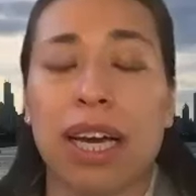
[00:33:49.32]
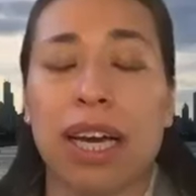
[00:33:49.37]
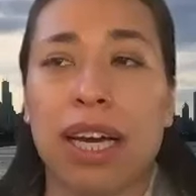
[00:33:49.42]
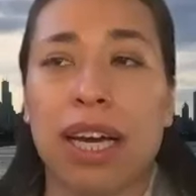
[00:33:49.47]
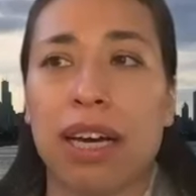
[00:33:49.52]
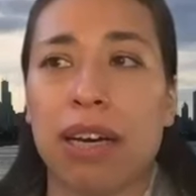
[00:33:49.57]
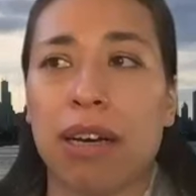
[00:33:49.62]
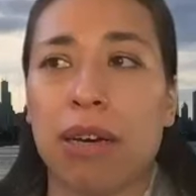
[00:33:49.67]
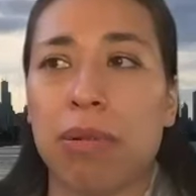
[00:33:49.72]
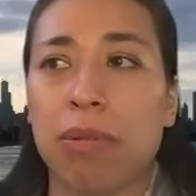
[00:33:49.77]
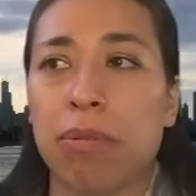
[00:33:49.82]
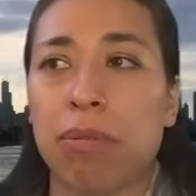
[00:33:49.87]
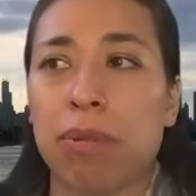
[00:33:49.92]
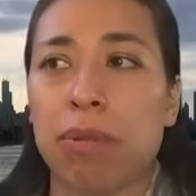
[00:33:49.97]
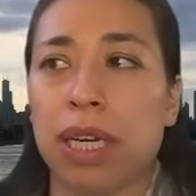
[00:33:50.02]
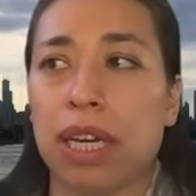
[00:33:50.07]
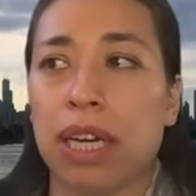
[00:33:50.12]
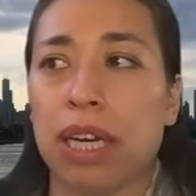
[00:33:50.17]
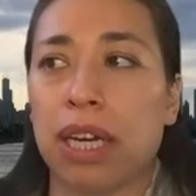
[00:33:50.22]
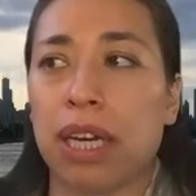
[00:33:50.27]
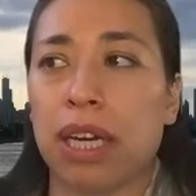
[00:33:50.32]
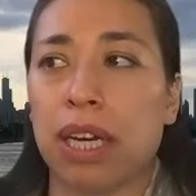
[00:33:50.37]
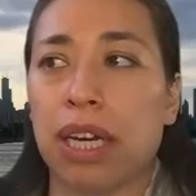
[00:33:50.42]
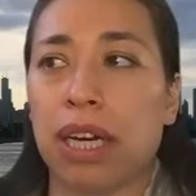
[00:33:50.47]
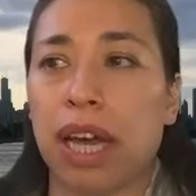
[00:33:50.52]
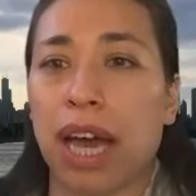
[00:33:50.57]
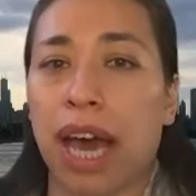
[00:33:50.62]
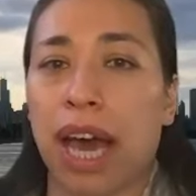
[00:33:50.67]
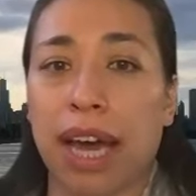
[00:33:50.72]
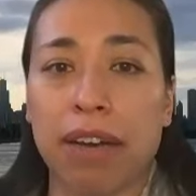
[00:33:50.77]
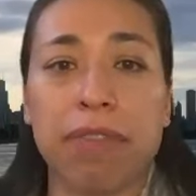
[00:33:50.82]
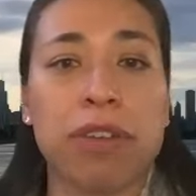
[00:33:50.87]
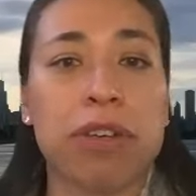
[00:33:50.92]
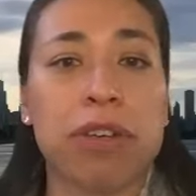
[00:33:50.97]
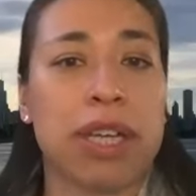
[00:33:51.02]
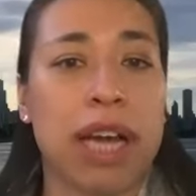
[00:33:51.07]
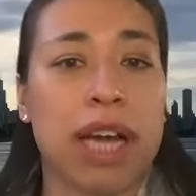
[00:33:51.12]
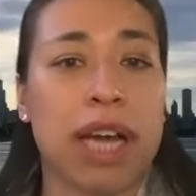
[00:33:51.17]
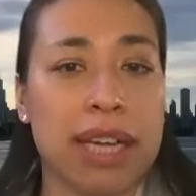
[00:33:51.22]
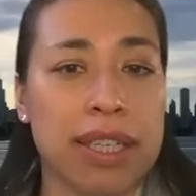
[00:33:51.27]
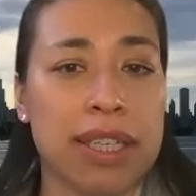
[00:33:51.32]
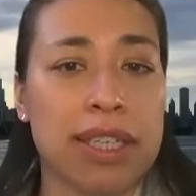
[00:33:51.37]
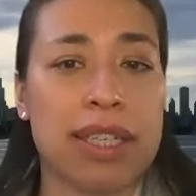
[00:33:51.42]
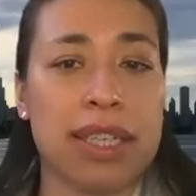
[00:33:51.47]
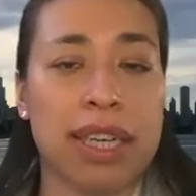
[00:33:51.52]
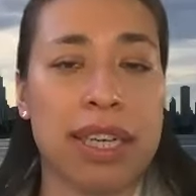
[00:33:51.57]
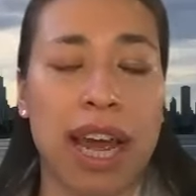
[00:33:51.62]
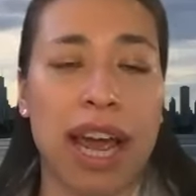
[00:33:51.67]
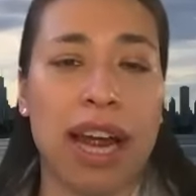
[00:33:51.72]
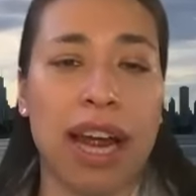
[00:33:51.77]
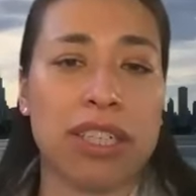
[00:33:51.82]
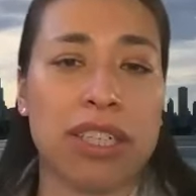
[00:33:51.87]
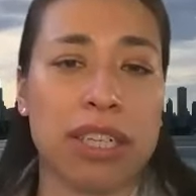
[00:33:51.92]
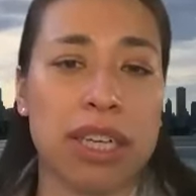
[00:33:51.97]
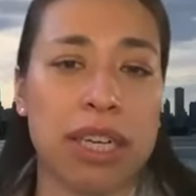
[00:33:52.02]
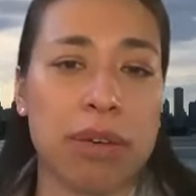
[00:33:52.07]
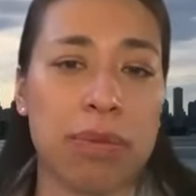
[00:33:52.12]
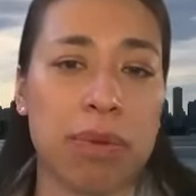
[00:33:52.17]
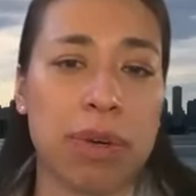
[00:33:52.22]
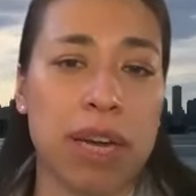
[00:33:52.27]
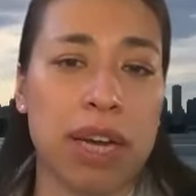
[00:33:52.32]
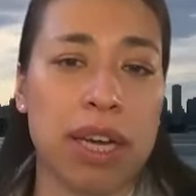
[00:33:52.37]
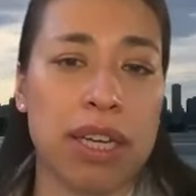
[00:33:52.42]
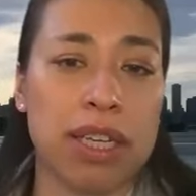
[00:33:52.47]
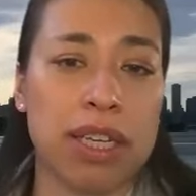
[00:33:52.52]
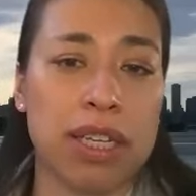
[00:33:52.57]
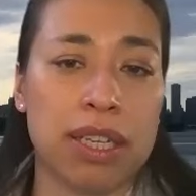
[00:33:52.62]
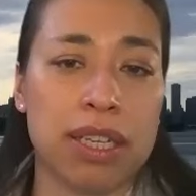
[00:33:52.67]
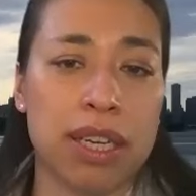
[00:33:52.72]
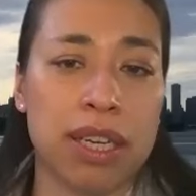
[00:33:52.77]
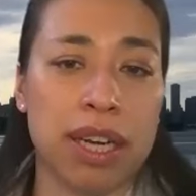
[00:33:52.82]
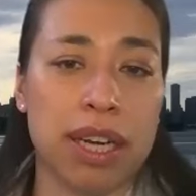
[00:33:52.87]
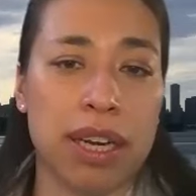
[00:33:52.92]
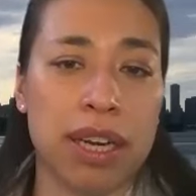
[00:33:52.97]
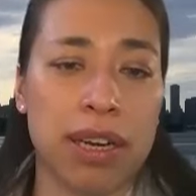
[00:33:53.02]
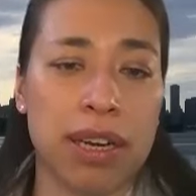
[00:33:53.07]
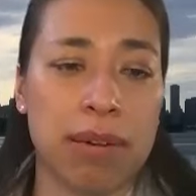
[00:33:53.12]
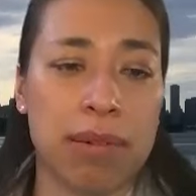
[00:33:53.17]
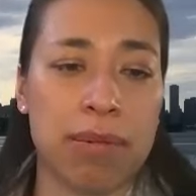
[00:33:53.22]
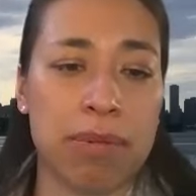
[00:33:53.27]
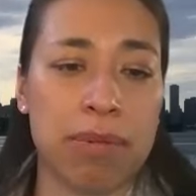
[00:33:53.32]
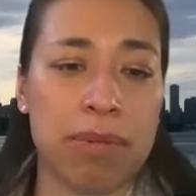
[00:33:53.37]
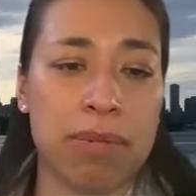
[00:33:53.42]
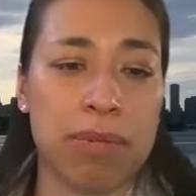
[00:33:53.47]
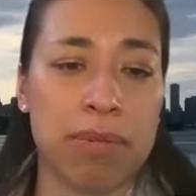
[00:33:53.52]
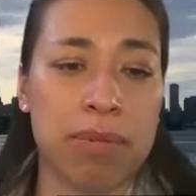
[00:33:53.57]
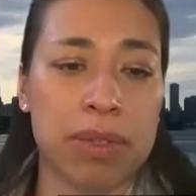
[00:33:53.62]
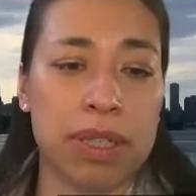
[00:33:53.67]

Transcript: um, had a few classes, and I actually was um,